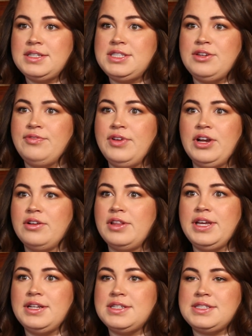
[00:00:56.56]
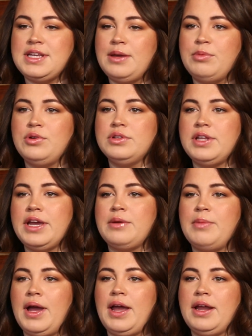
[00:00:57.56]
severely disabled
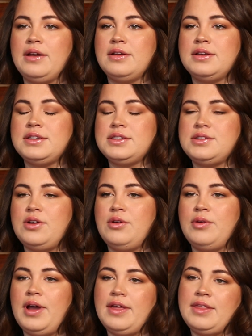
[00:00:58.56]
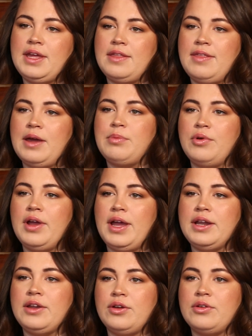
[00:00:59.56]
like mine. So I think at that point
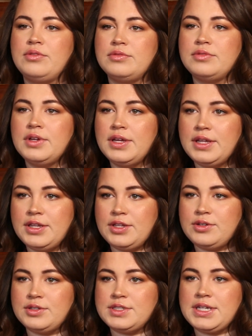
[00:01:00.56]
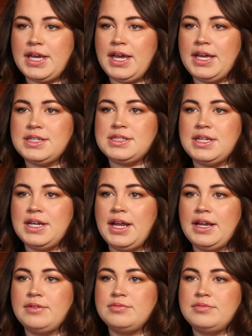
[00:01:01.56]
I knew there was a case and
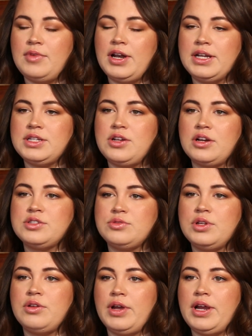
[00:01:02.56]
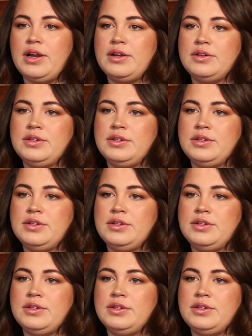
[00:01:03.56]
I wanted to talk to a lawyer.